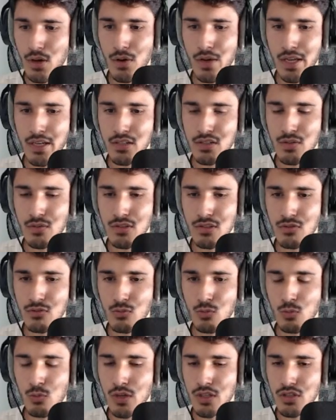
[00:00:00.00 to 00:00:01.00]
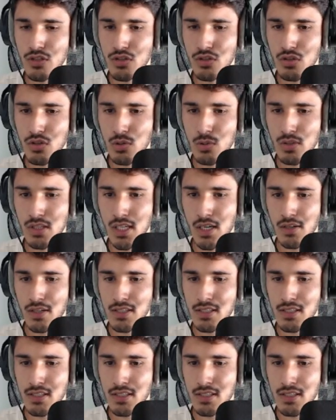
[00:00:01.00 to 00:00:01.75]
Okay, so it's one turn cooldown.